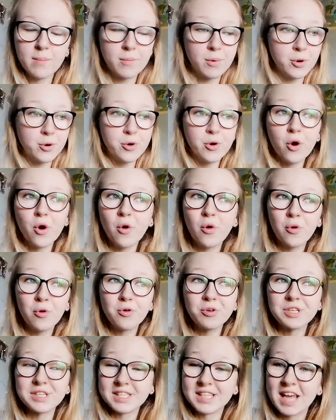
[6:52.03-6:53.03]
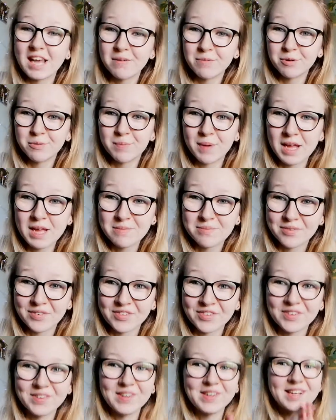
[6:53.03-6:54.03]
But not all disabled
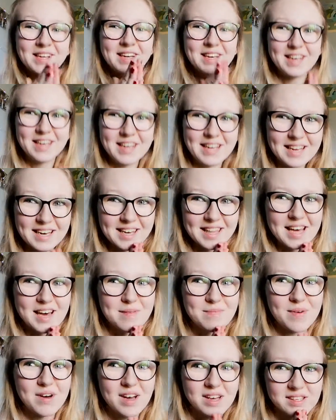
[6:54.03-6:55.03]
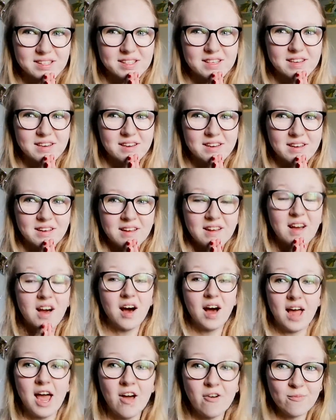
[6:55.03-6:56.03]
people need that person.
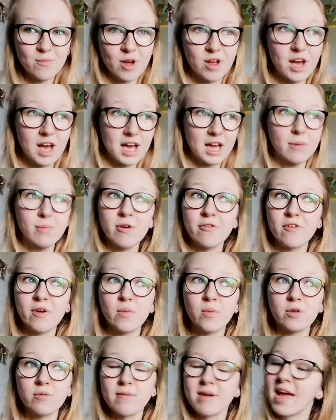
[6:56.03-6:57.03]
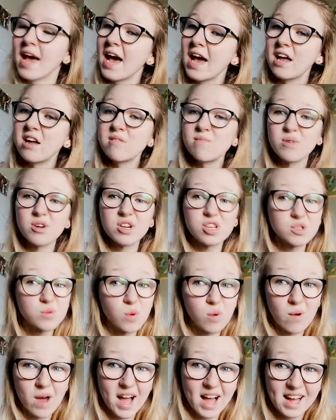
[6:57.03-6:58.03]
I had my friend with me, A, because
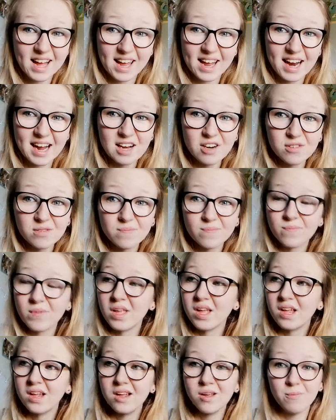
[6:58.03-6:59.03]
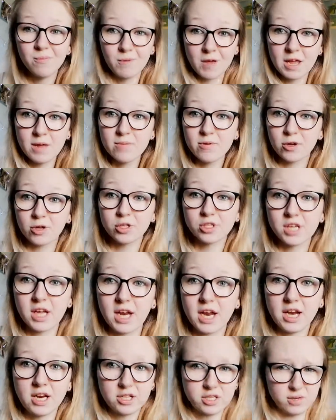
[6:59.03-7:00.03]
we were hanging out, B, because I
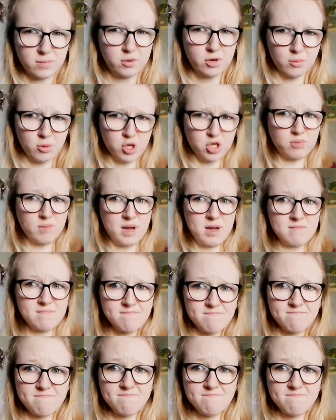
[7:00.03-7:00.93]
needed someone to push me.